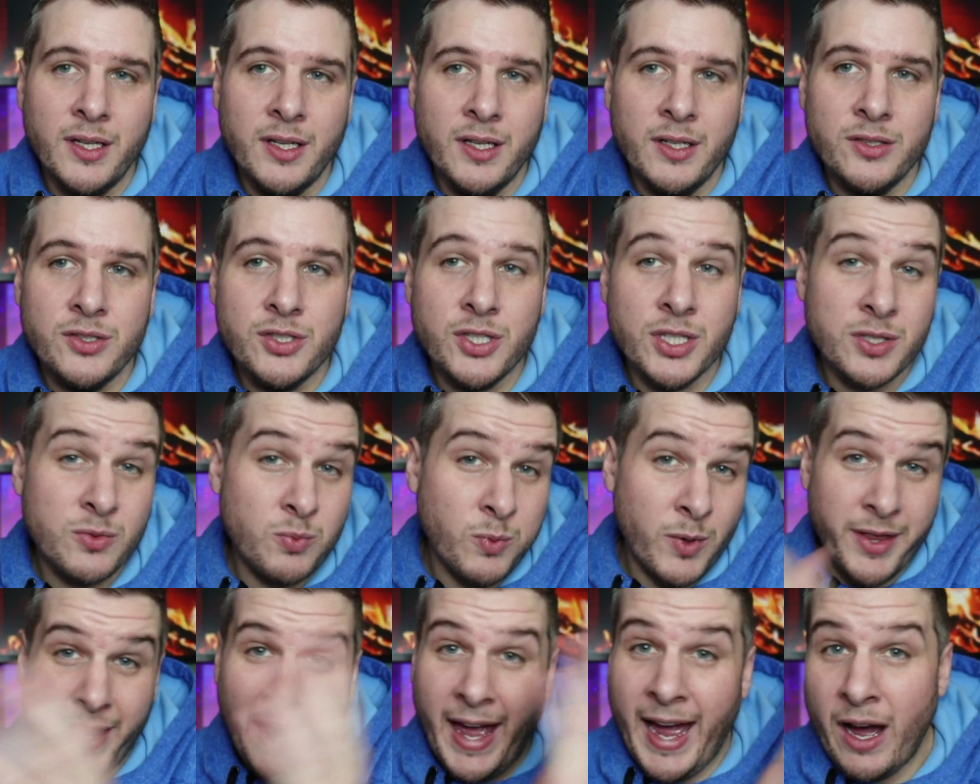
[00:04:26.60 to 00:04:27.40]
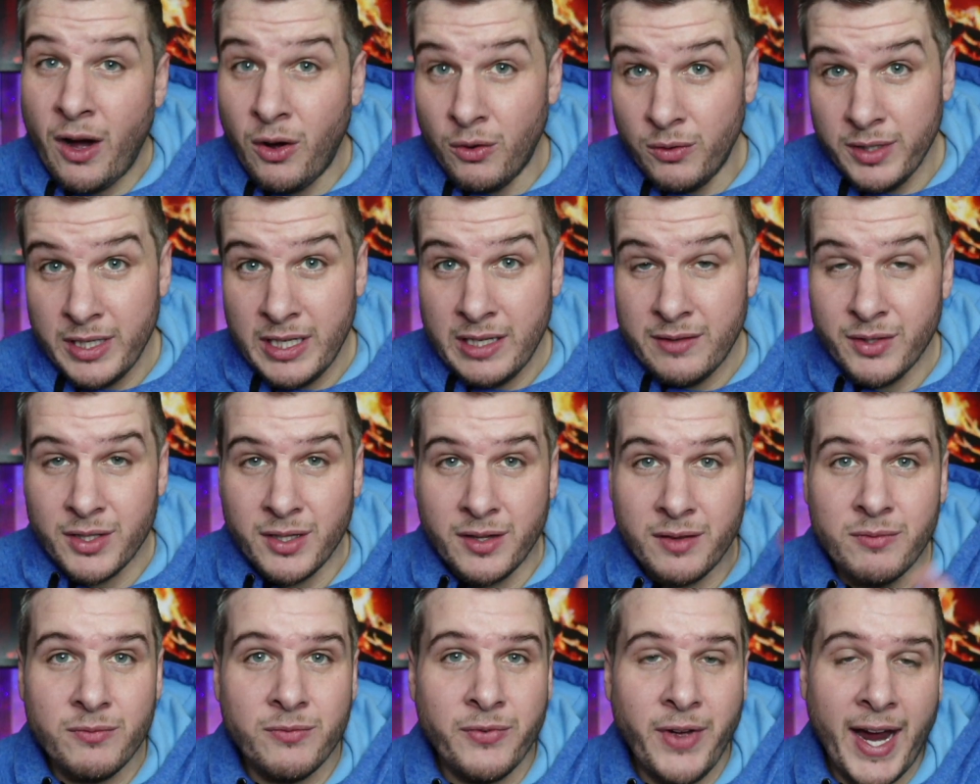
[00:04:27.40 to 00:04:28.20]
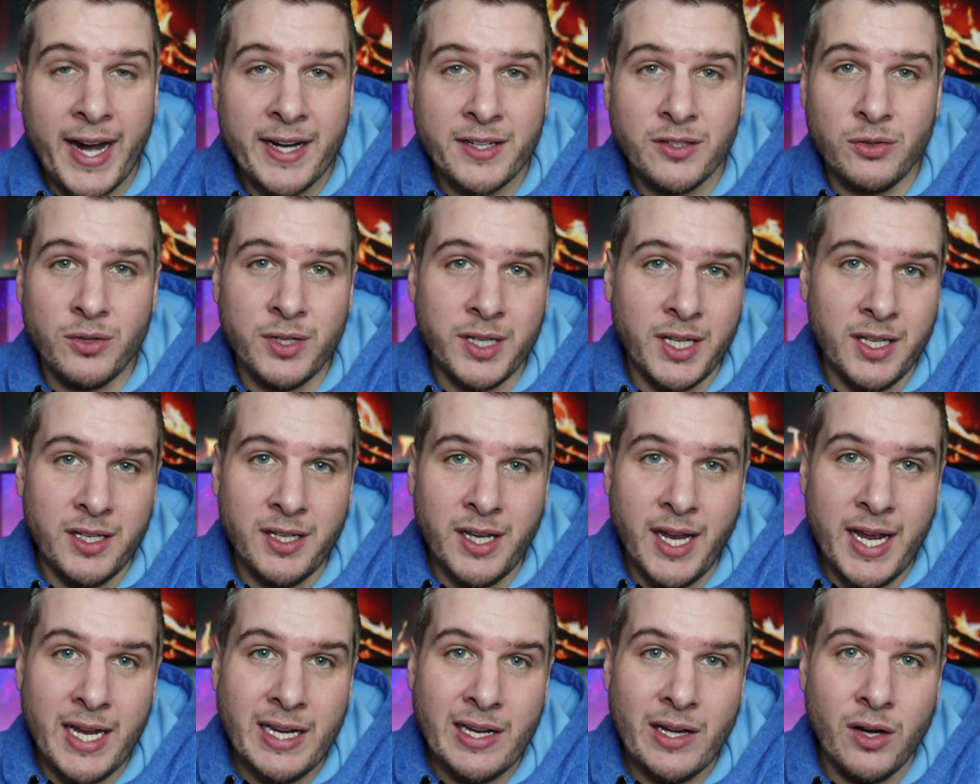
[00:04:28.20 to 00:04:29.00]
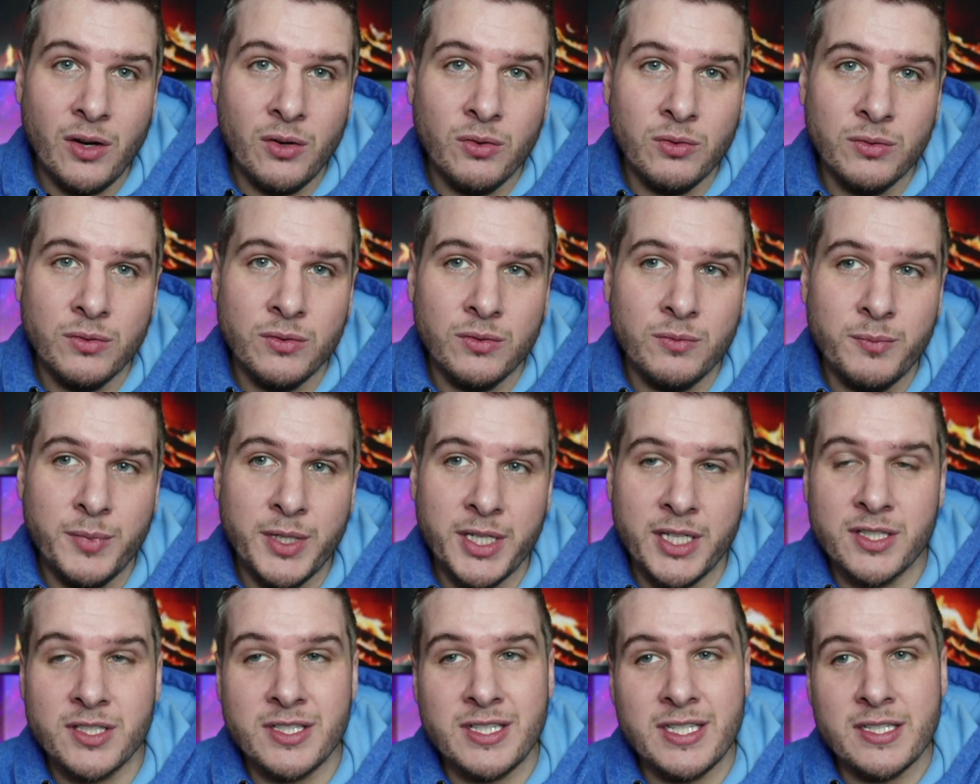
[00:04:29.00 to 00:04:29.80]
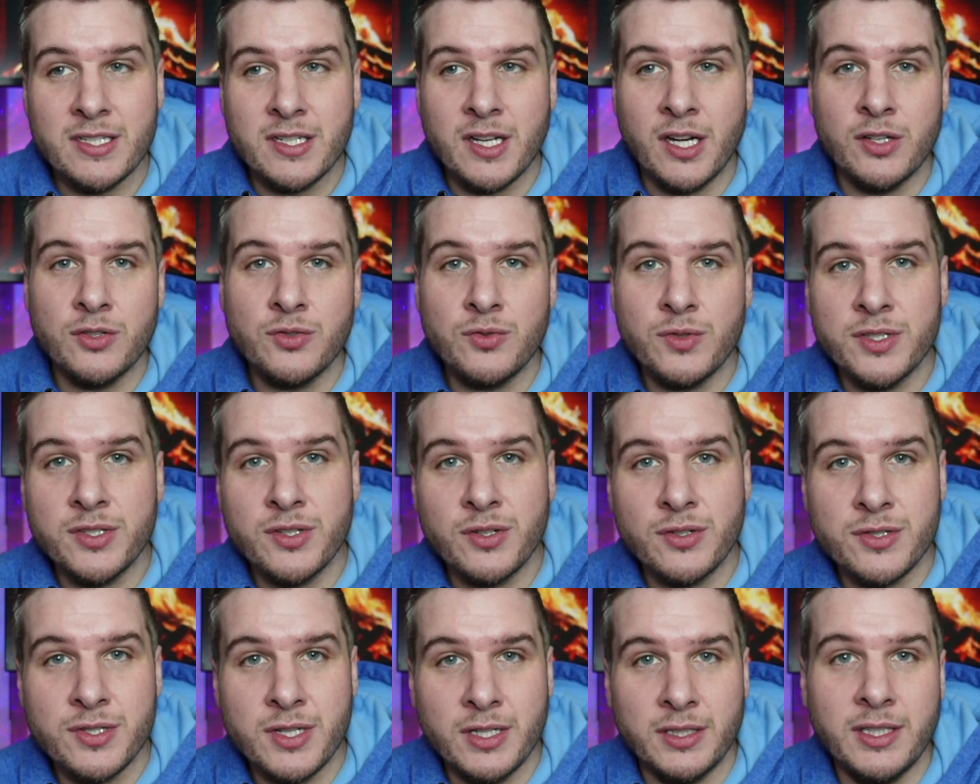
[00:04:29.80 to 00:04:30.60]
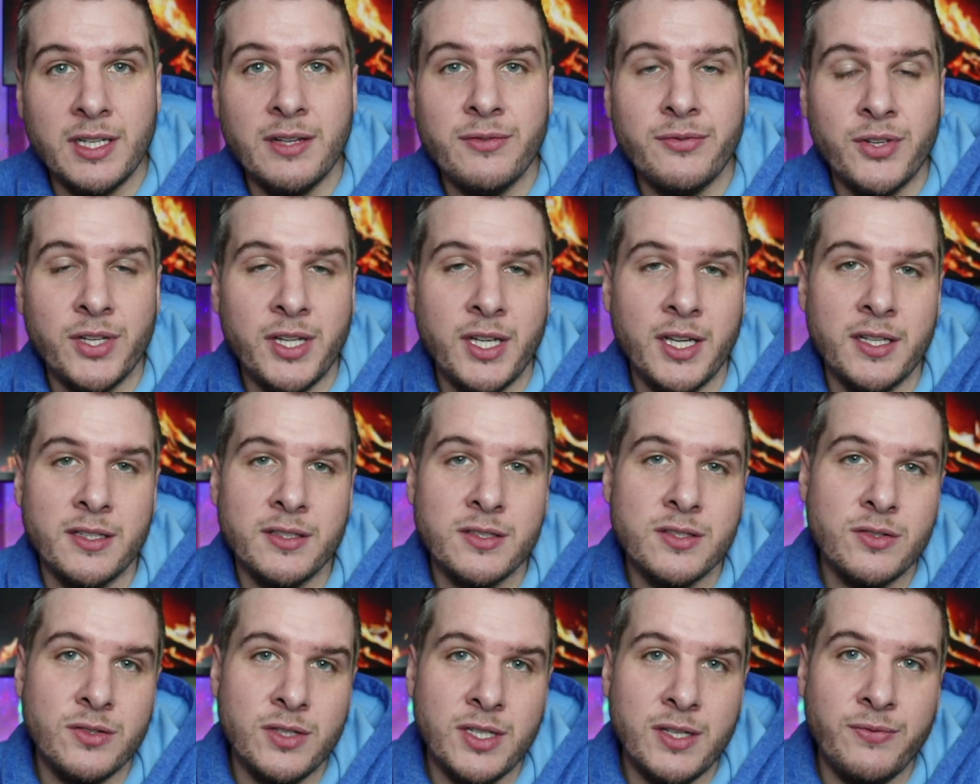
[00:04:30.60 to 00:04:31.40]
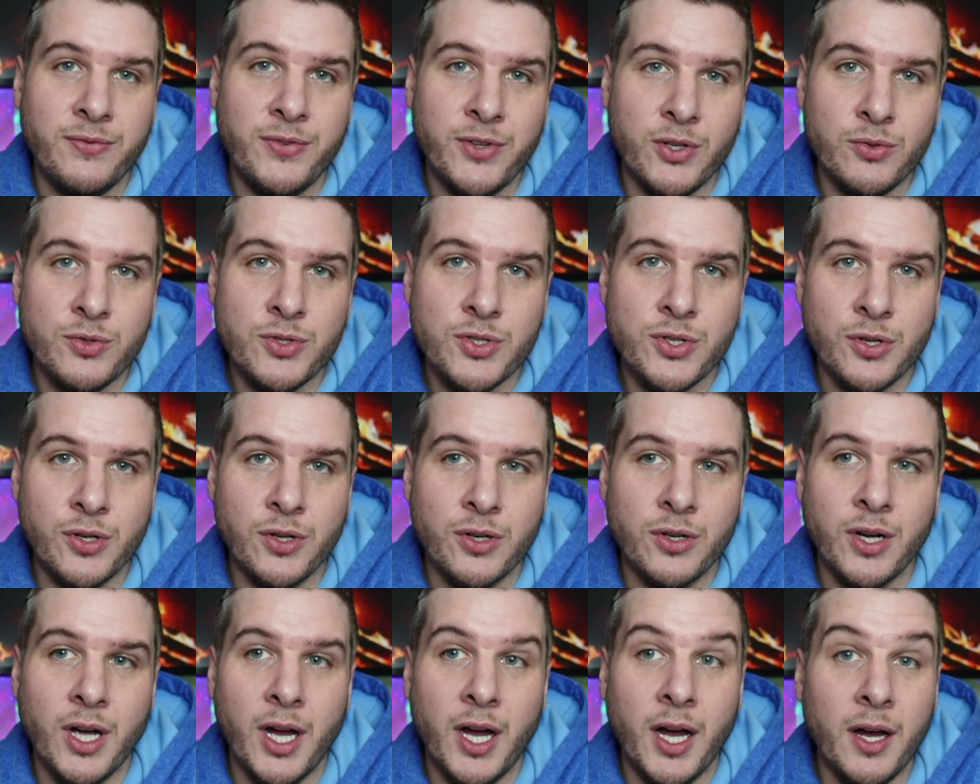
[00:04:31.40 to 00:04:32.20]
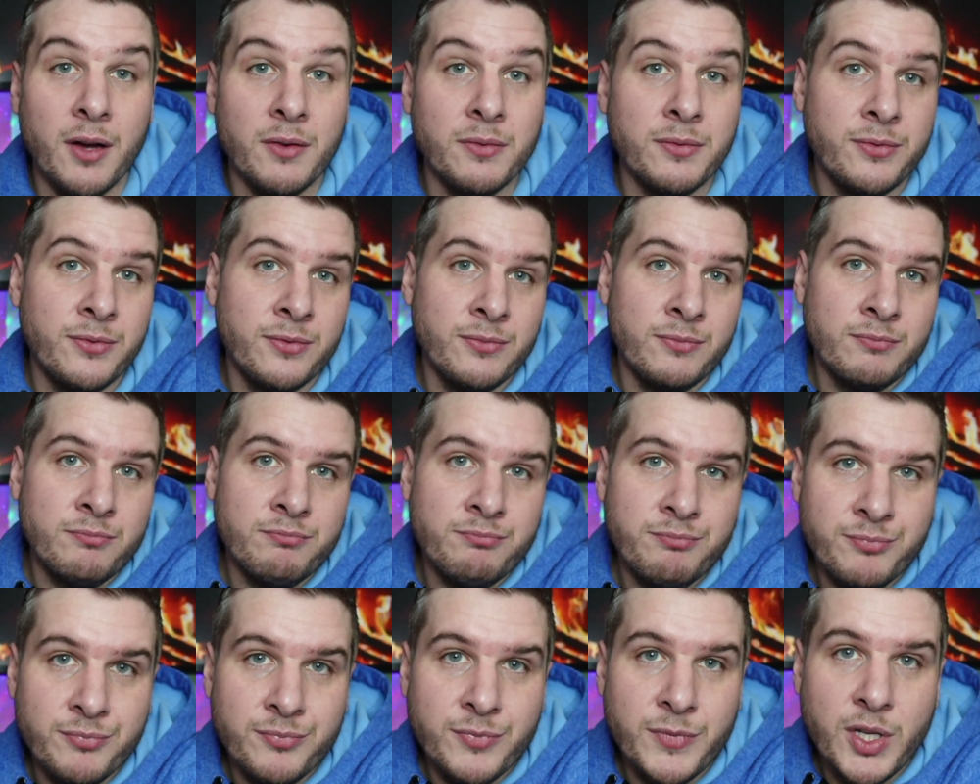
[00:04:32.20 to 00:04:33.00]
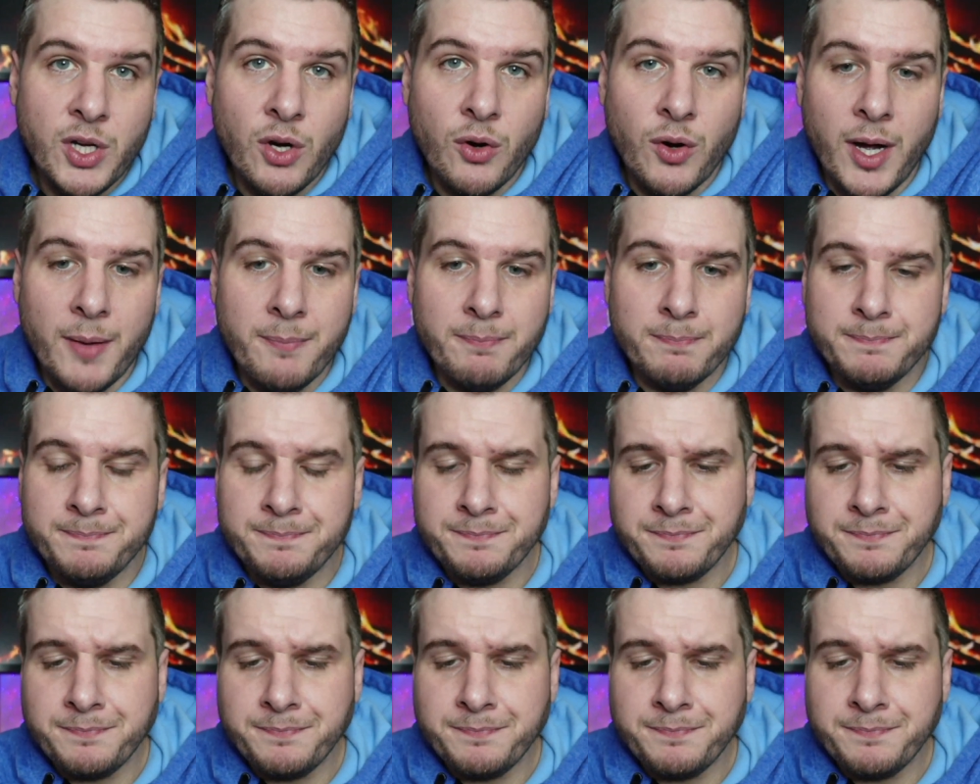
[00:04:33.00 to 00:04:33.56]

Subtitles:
just without even factoring in NATO, because these countries are significant to the future of Europe.